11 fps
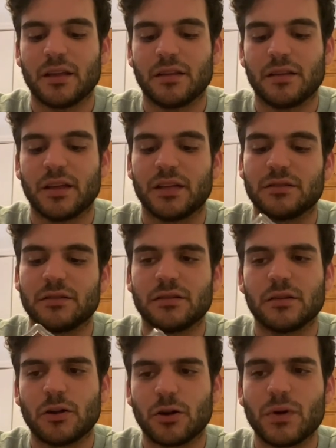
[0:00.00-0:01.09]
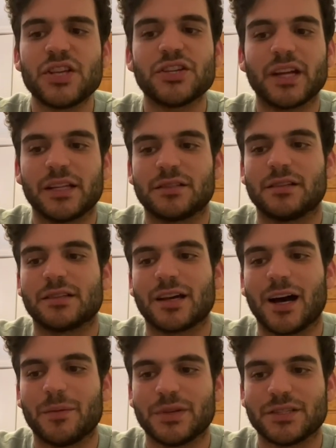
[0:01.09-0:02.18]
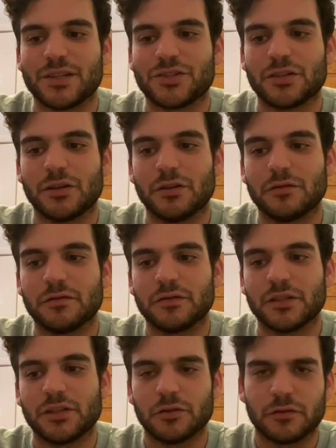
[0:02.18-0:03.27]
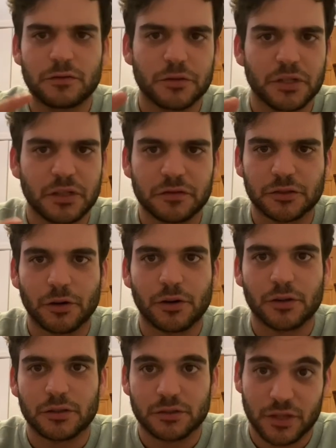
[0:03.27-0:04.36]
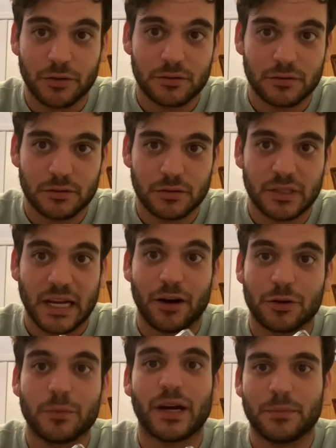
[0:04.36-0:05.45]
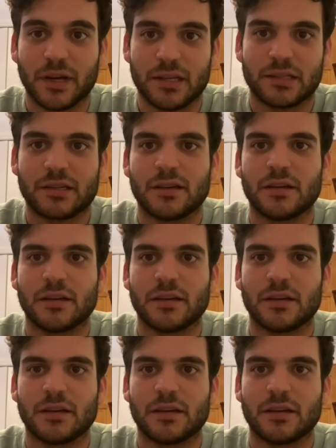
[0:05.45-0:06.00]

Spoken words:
it originates this composition of, you know, fruity floral toned down by musk.